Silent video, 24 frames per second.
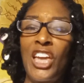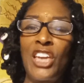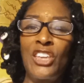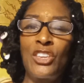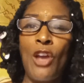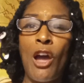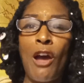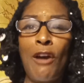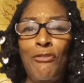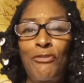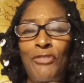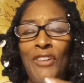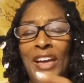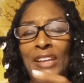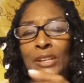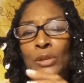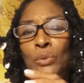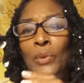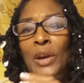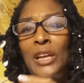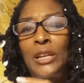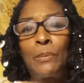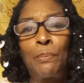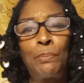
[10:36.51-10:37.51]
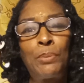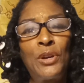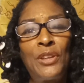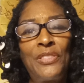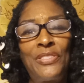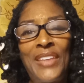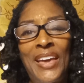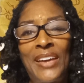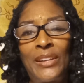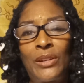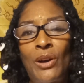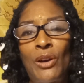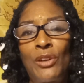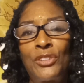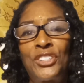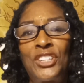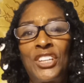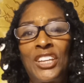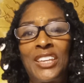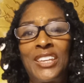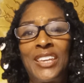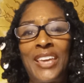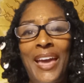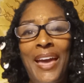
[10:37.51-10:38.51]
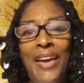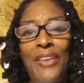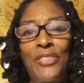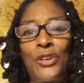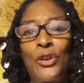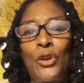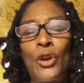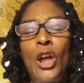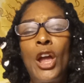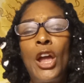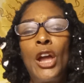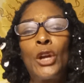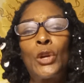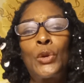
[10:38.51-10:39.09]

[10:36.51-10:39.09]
and y'all find a way to put that all together,